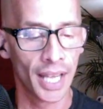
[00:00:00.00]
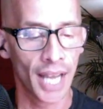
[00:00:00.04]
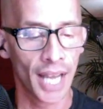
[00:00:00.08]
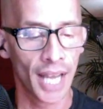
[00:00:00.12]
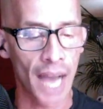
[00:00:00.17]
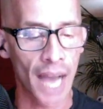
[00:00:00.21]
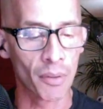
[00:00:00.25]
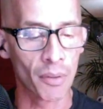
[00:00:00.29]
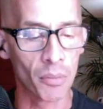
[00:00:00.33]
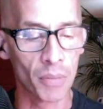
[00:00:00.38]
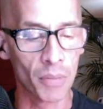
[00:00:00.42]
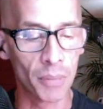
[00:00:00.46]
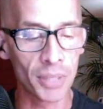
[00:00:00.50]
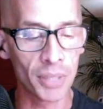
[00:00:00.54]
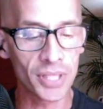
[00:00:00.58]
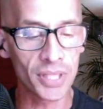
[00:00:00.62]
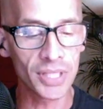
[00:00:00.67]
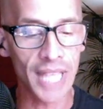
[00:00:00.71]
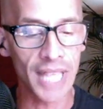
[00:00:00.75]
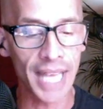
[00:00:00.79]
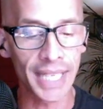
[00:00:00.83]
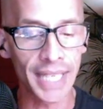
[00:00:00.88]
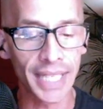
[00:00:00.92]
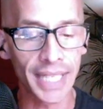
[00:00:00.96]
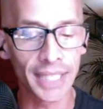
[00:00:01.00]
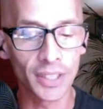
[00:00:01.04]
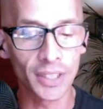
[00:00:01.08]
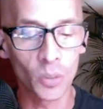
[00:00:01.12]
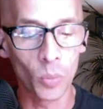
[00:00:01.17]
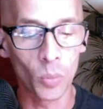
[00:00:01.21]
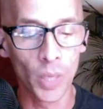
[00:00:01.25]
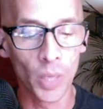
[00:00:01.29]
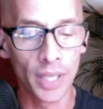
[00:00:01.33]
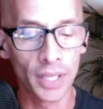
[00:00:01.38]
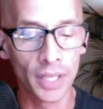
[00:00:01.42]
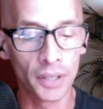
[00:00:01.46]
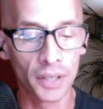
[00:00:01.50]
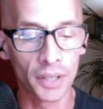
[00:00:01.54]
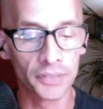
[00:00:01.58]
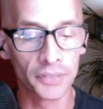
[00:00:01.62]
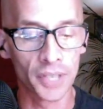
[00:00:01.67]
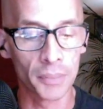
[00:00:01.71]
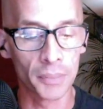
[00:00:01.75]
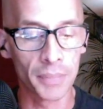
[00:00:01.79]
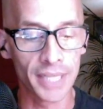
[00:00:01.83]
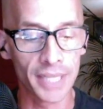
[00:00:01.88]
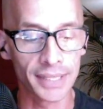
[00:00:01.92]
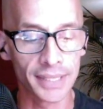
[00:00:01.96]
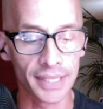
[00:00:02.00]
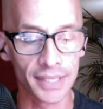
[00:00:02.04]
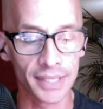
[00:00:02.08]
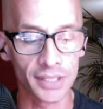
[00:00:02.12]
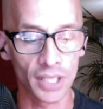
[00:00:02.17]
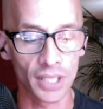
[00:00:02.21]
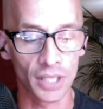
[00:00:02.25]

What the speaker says: I remember standing in the window of our business,